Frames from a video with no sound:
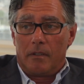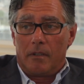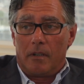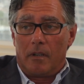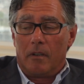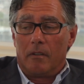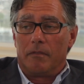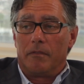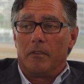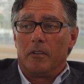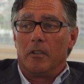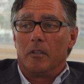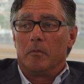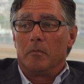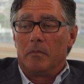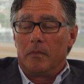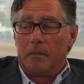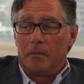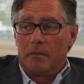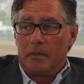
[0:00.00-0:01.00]
our
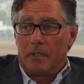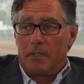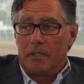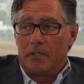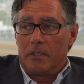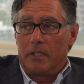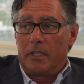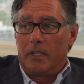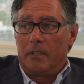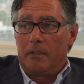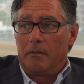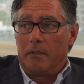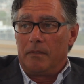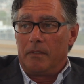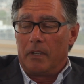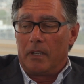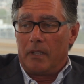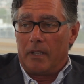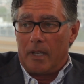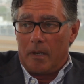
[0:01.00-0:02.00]
firm with the city. We've
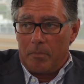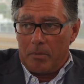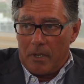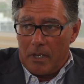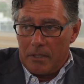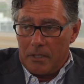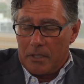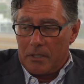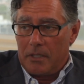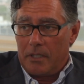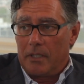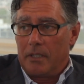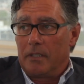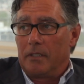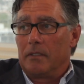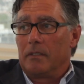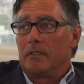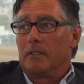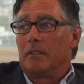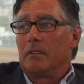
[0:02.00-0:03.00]
done a lot of projects here.